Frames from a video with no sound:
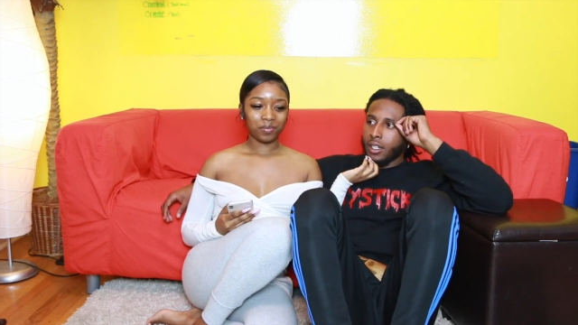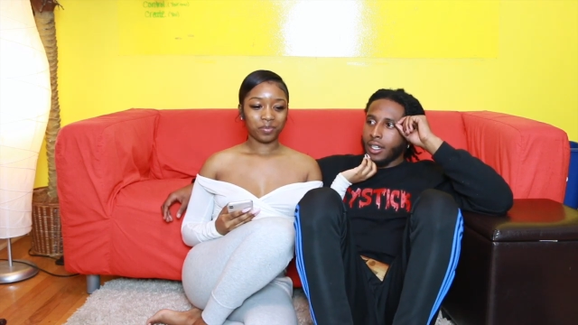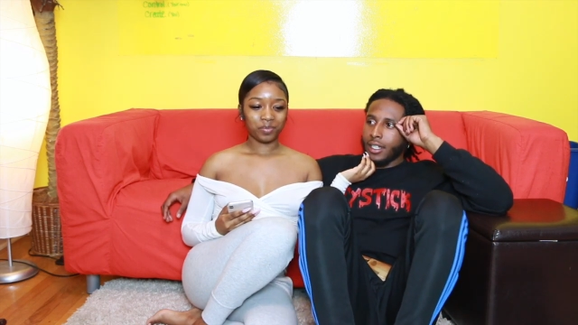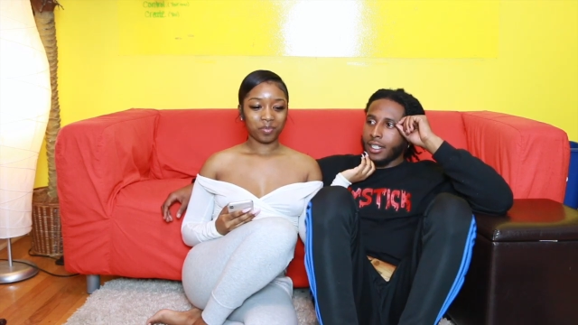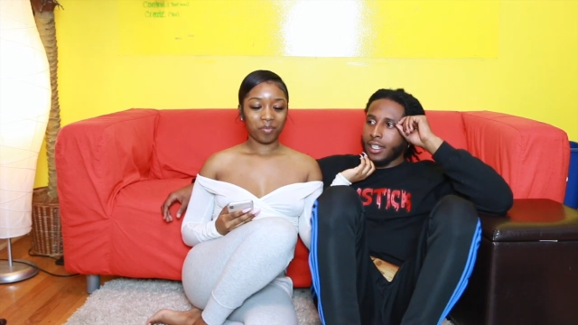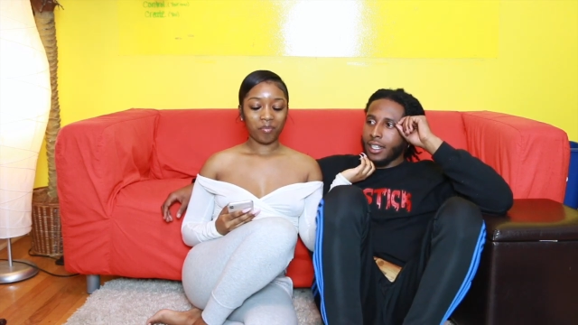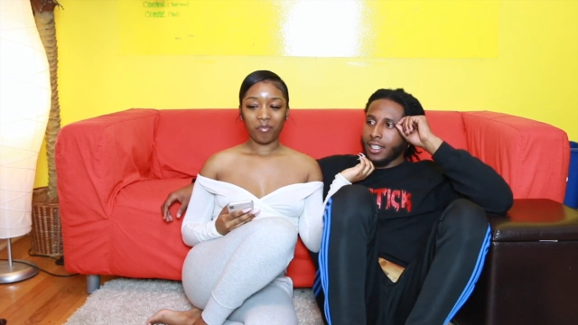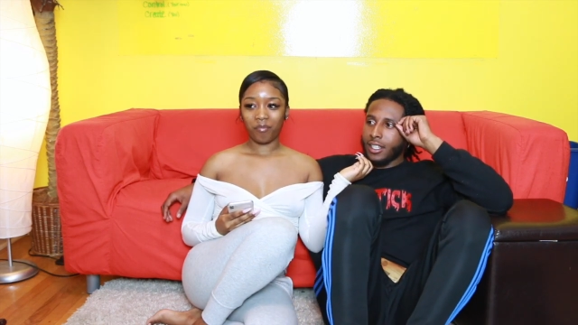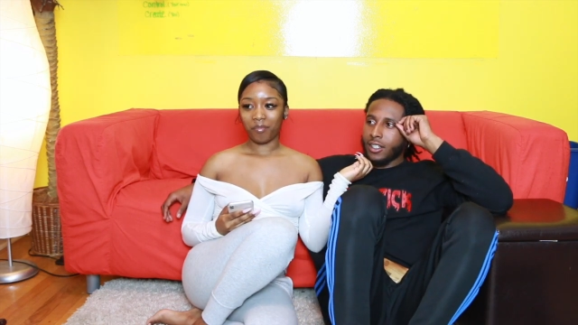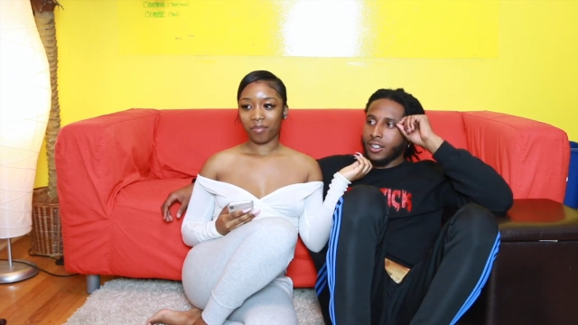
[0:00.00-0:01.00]
Speaker 1: Other than
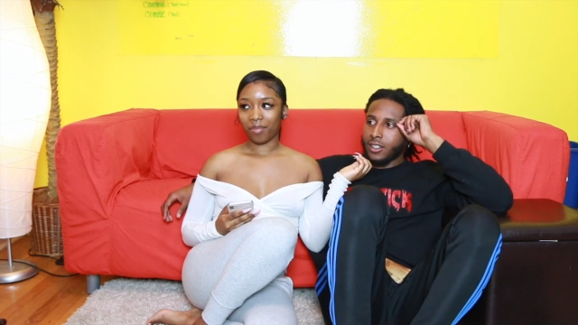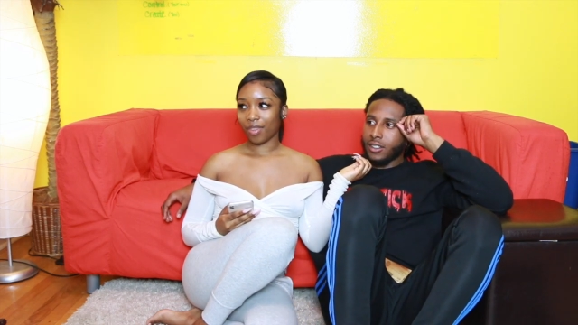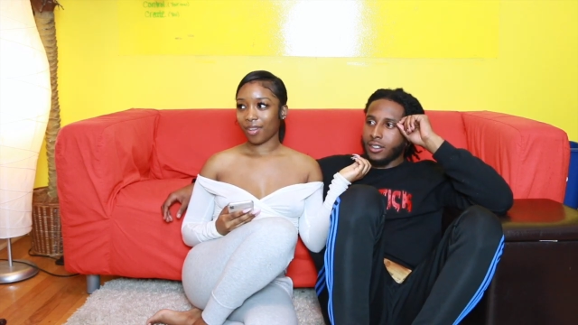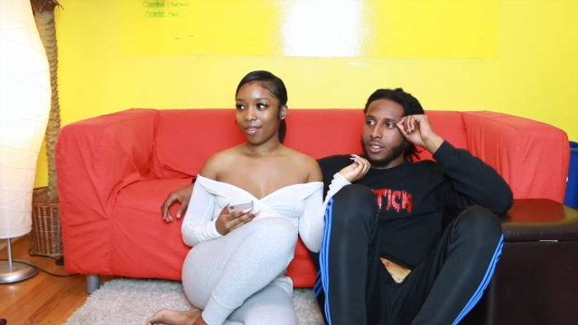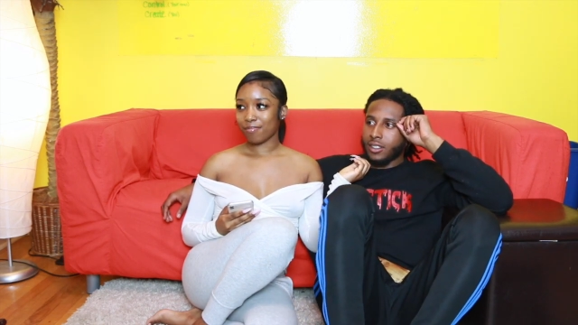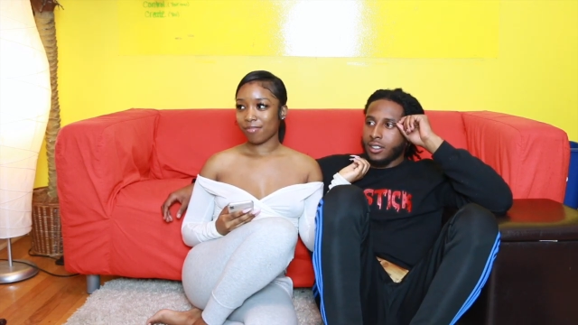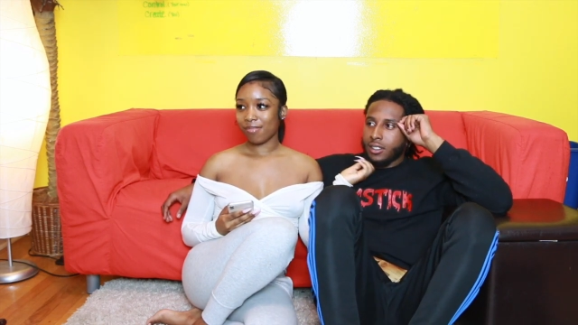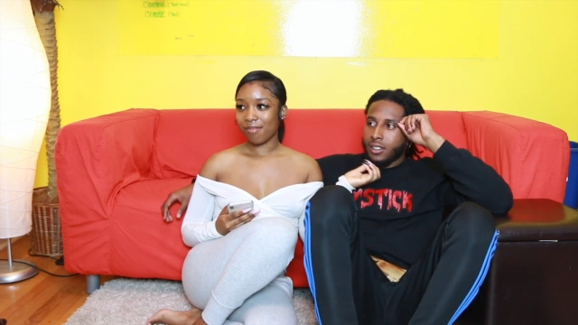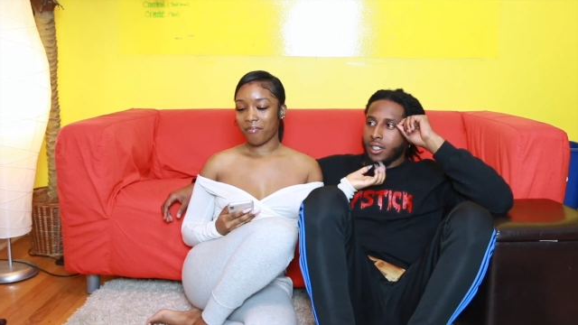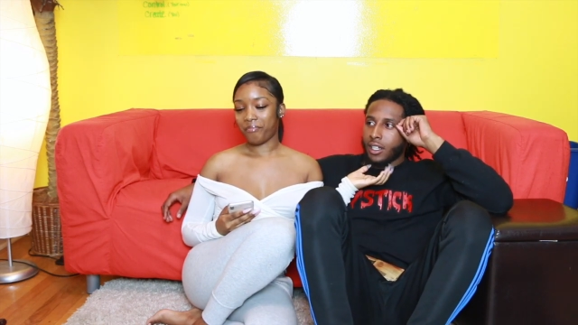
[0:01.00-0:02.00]
that though,
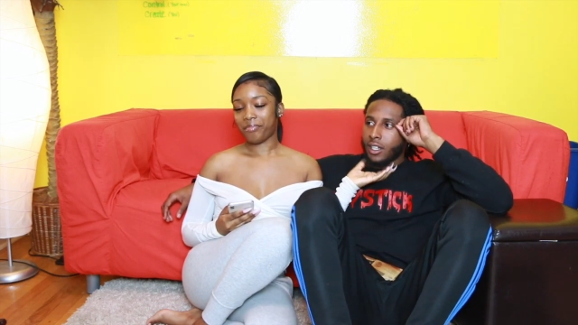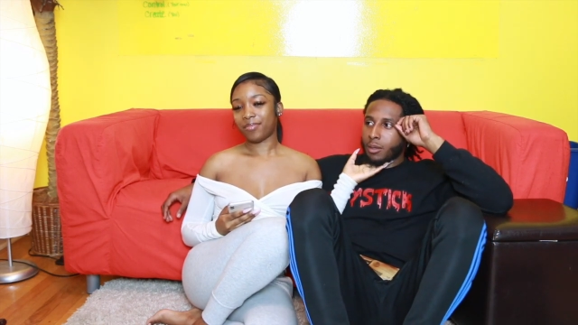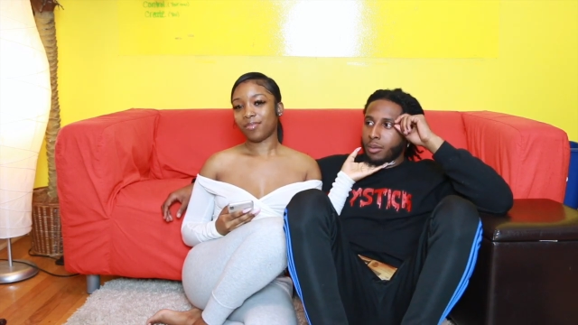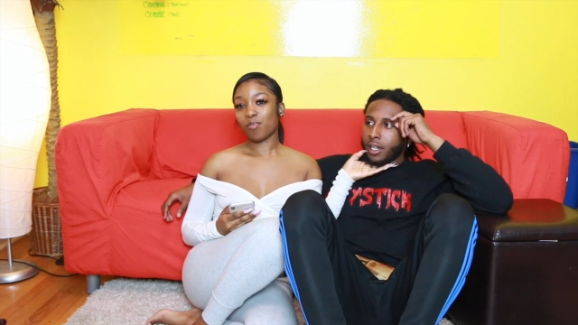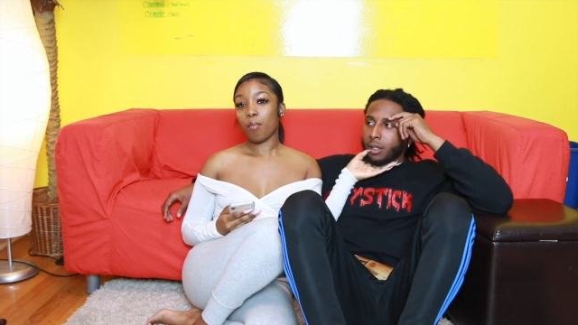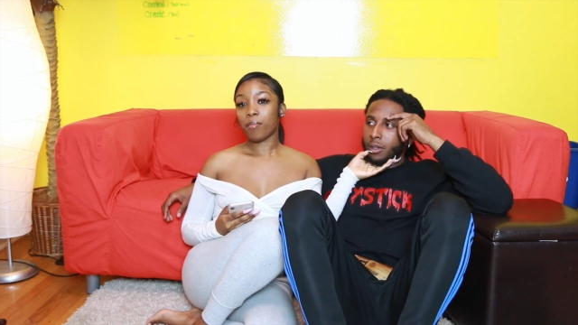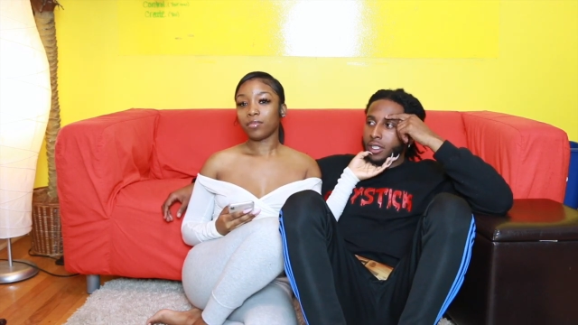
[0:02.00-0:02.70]
I ain't got no problem If it.